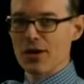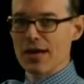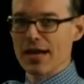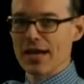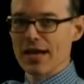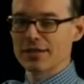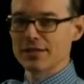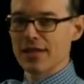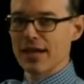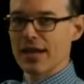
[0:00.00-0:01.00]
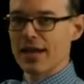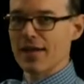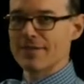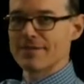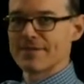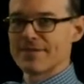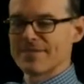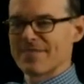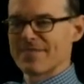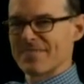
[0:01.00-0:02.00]
All right, hang on. I got it.
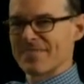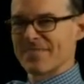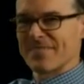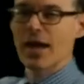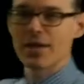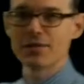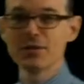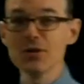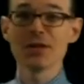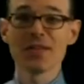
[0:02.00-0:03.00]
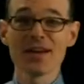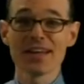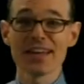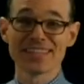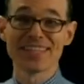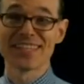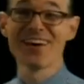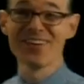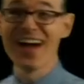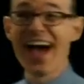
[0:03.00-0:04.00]
OK, you do. There it is.
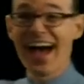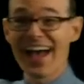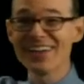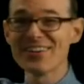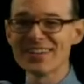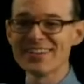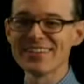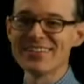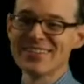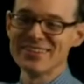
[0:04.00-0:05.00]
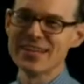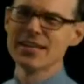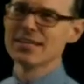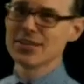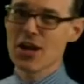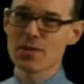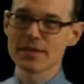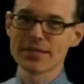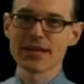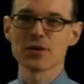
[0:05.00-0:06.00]
So I do, we do, you do. Sorry about the
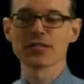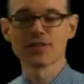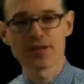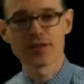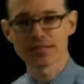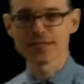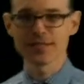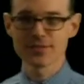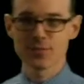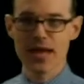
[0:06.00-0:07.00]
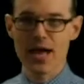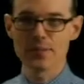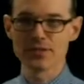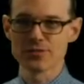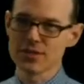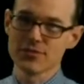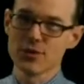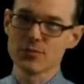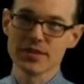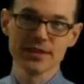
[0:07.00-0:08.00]
technical difficulties. This is what happens when you
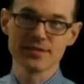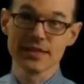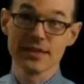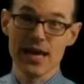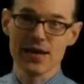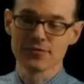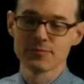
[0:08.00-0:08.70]
film things live.